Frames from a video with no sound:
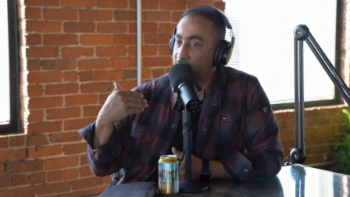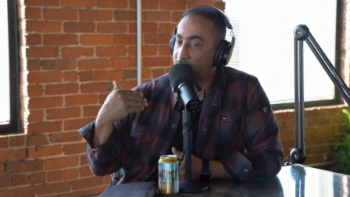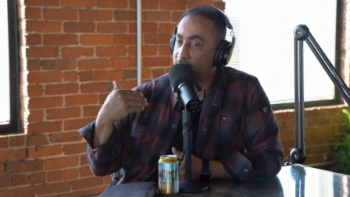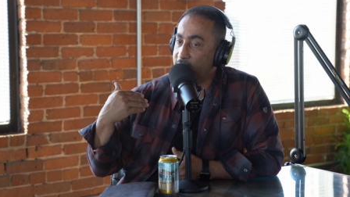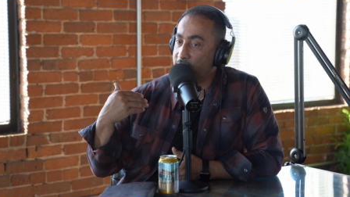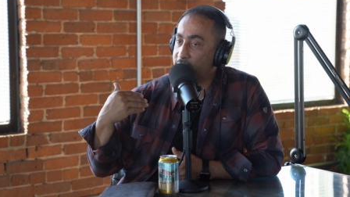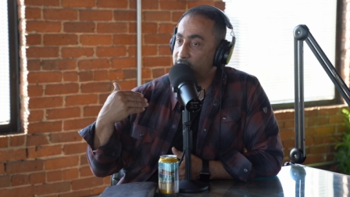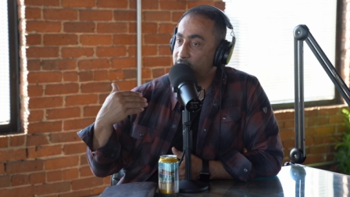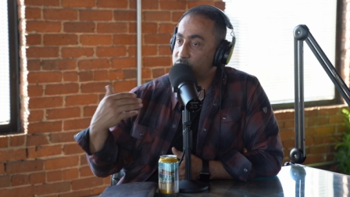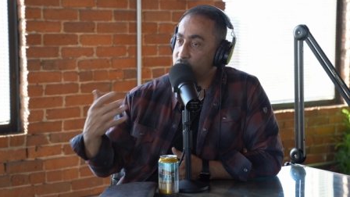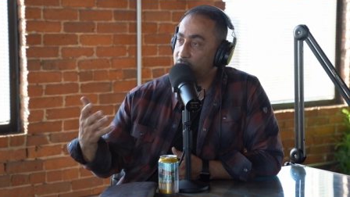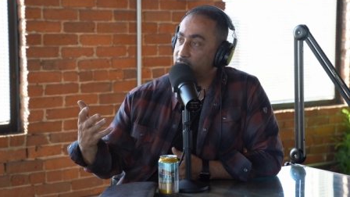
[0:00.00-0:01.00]
And here I
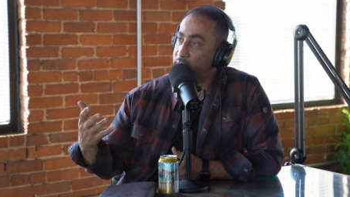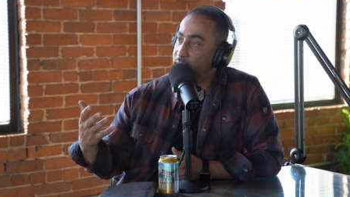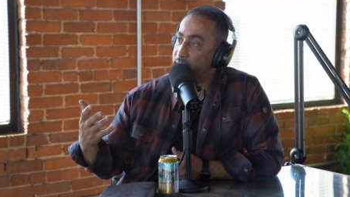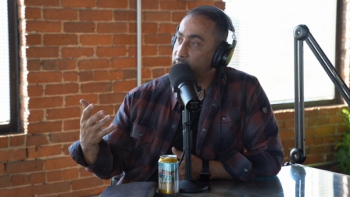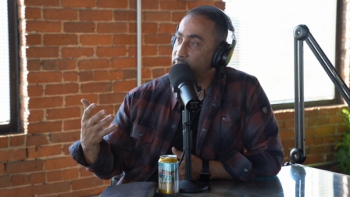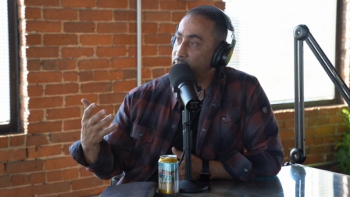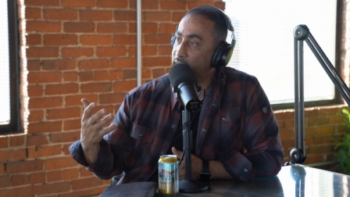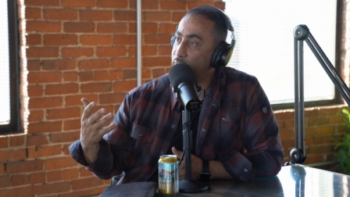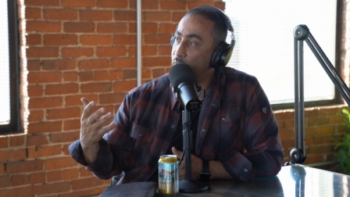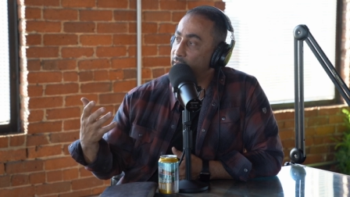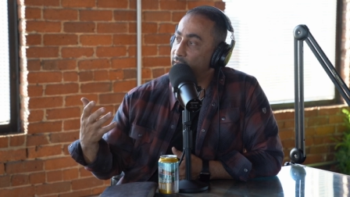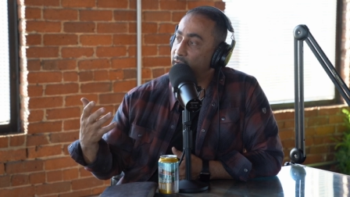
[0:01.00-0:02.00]
am talking my
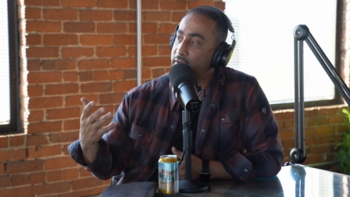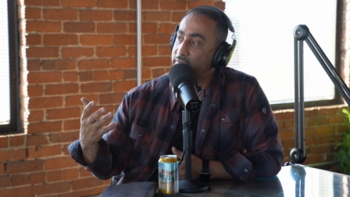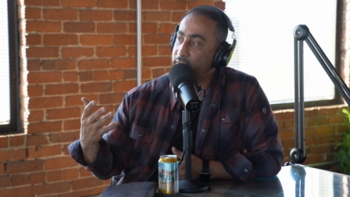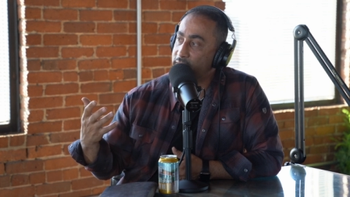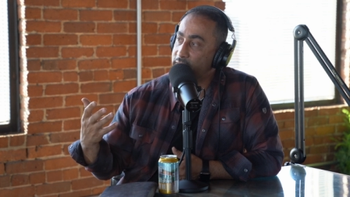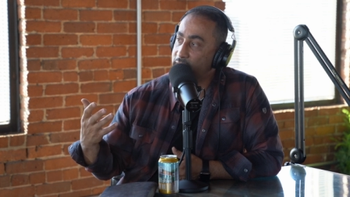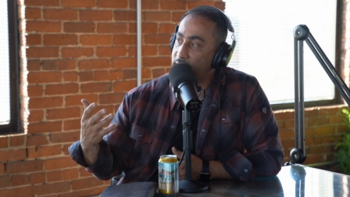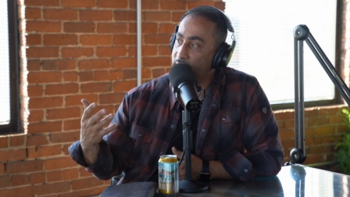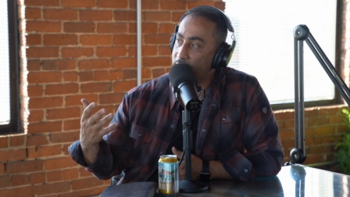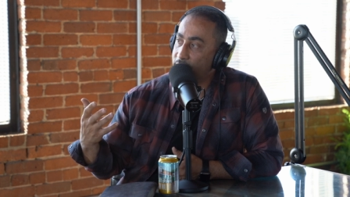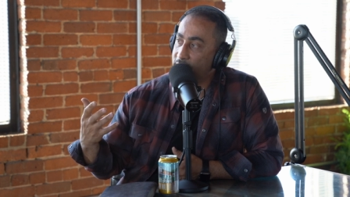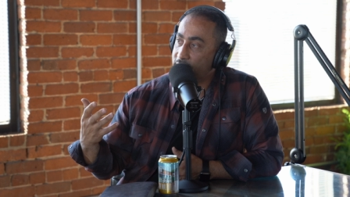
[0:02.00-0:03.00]
way out of it
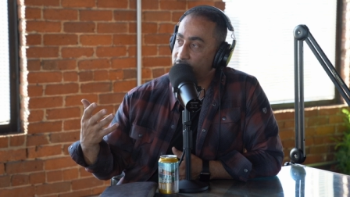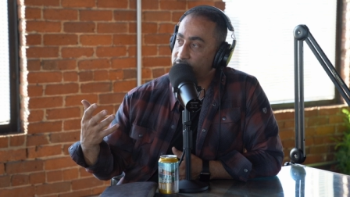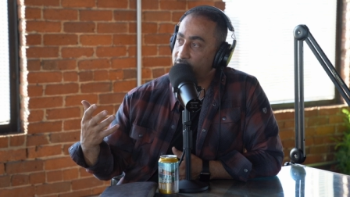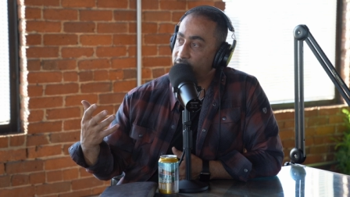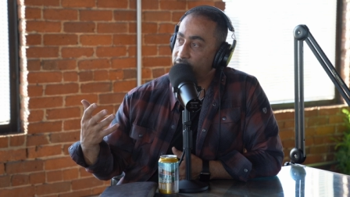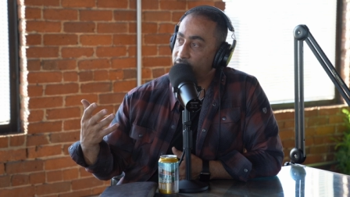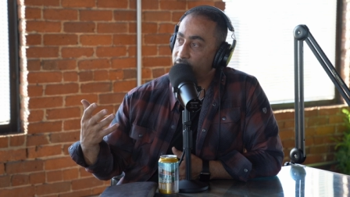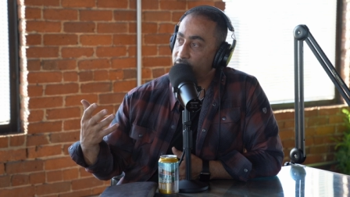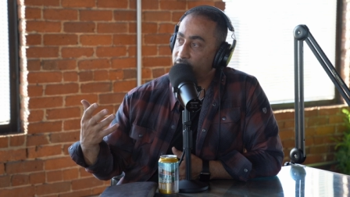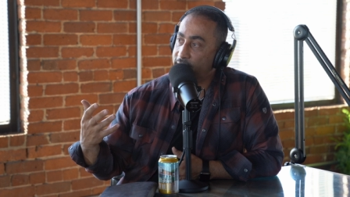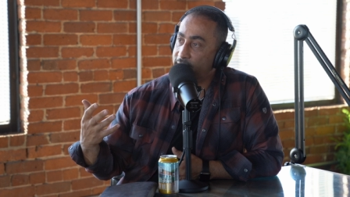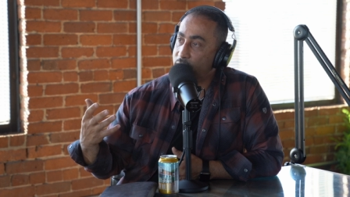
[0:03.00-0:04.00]
because I
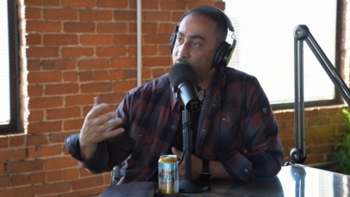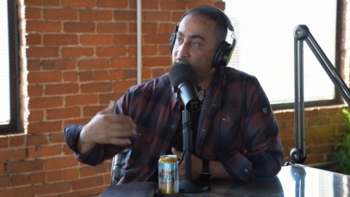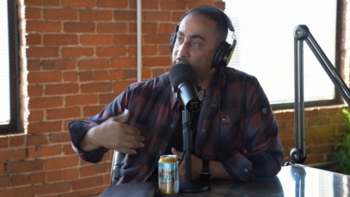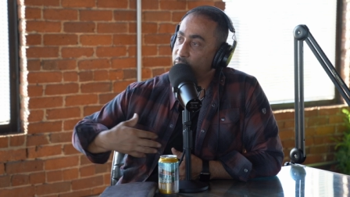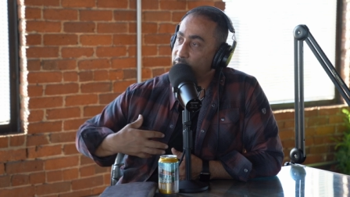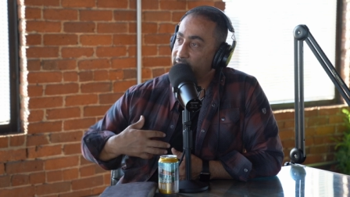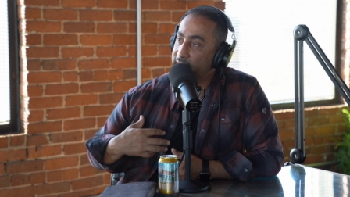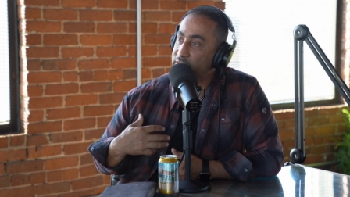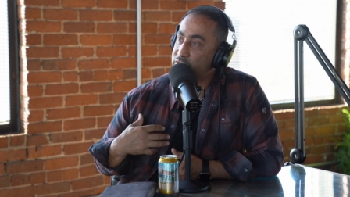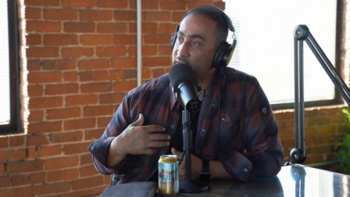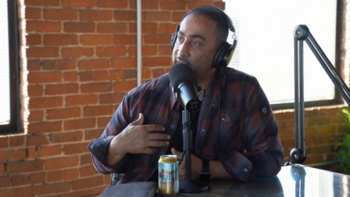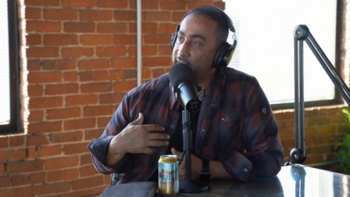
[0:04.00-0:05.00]
feel like whatever
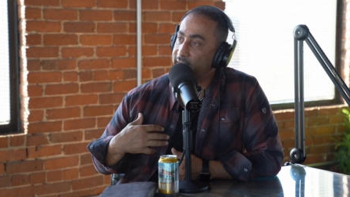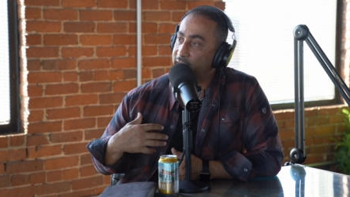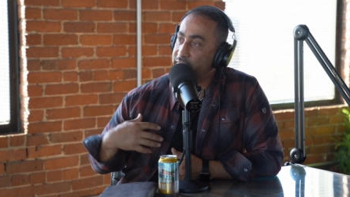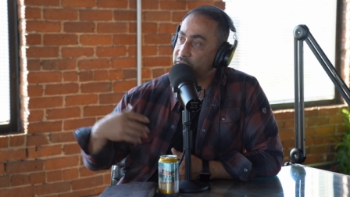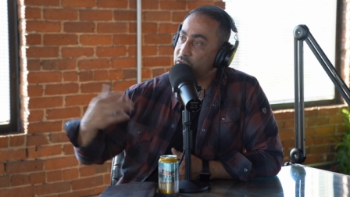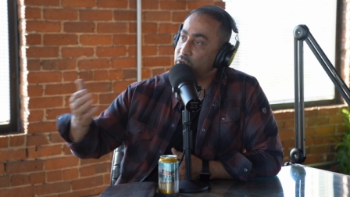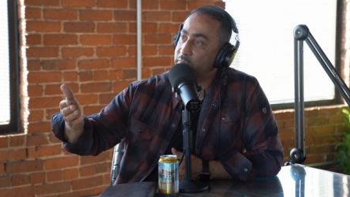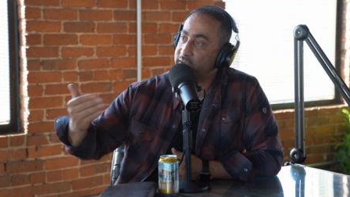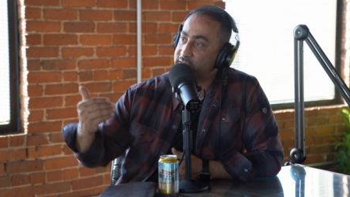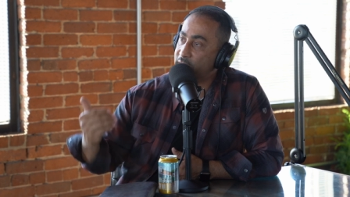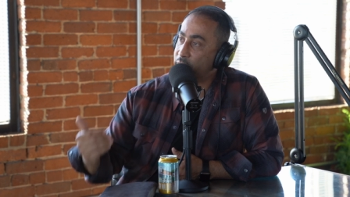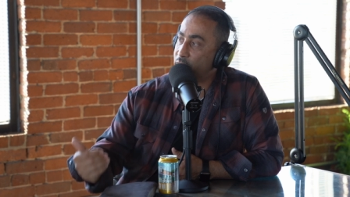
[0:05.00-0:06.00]
baggage that I have, it's going to
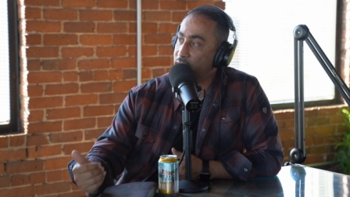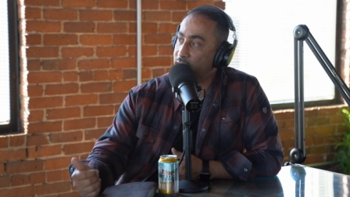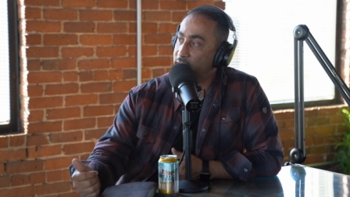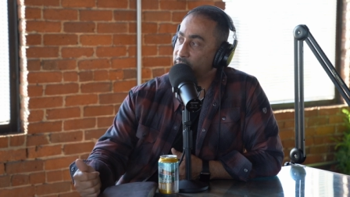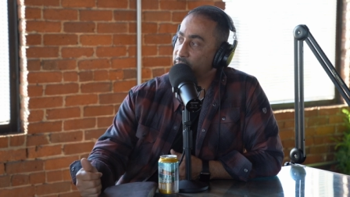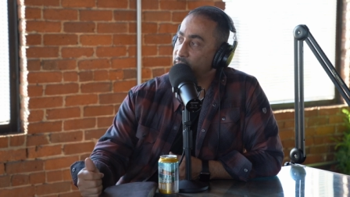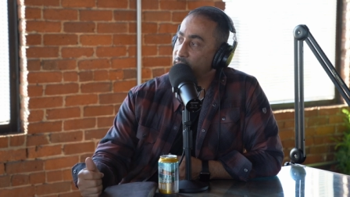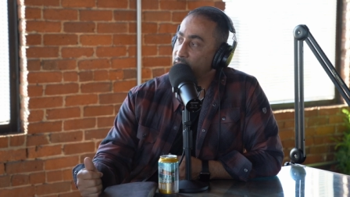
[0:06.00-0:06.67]
mess up her life.